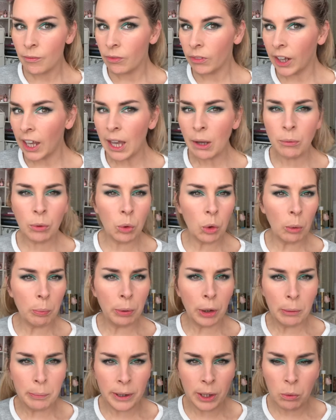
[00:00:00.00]
there we go.
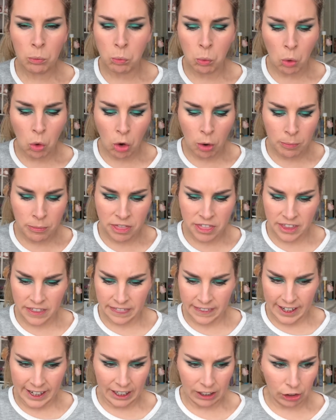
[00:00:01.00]
Put a bit of warmth in
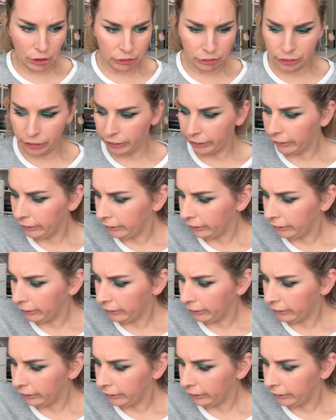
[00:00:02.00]
there, Lauren.